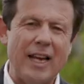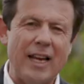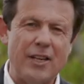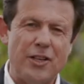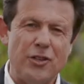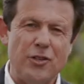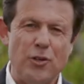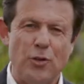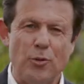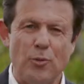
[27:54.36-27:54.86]
and
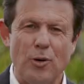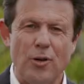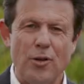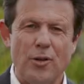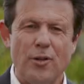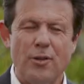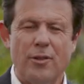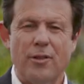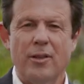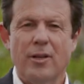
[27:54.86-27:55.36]
a new
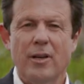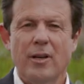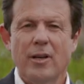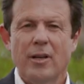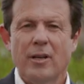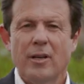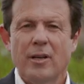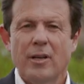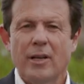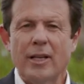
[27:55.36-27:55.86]
earth,
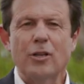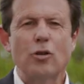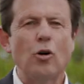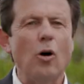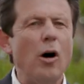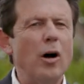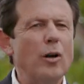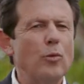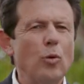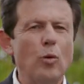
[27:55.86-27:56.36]
and
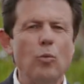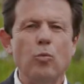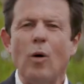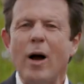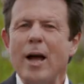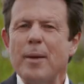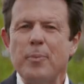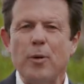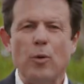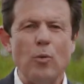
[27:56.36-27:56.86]
God will
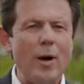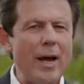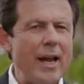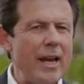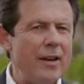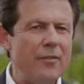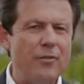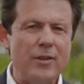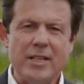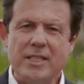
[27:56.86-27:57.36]
wipe
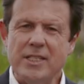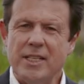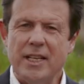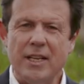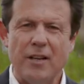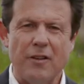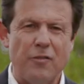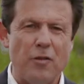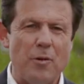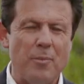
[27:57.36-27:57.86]
away every
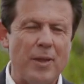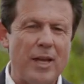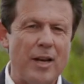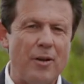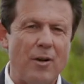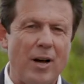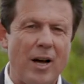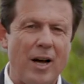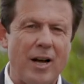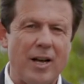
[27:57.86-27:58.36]
tear from
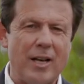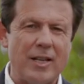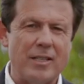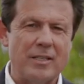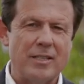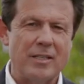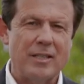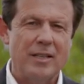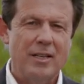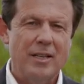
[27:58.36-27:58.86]
their
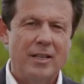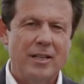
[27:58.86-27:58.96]
eyes.